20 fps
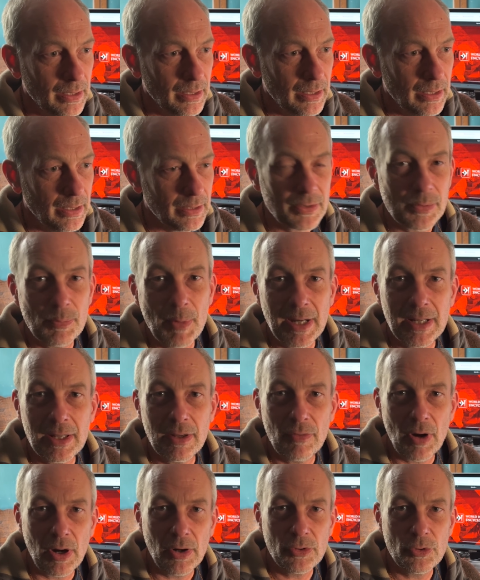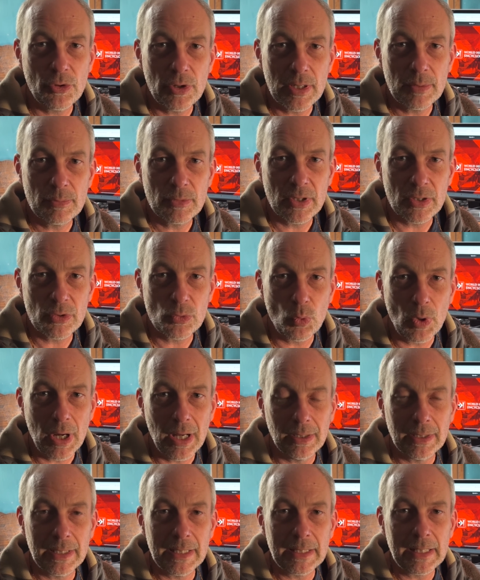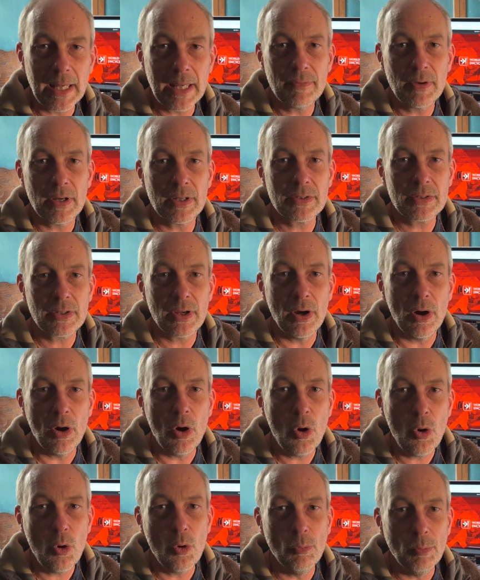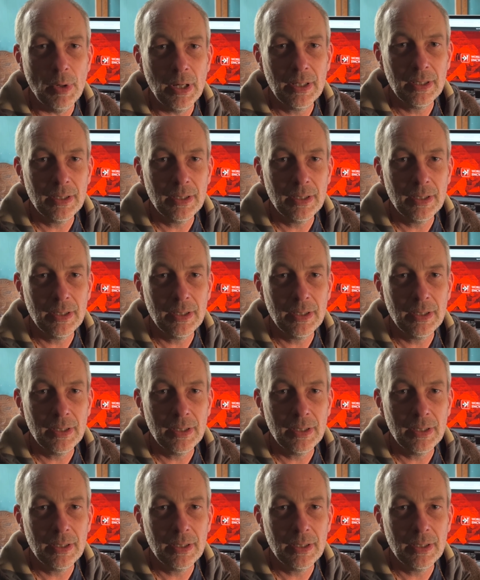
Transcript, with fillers: it's many of our dreams as well. He gave us a home.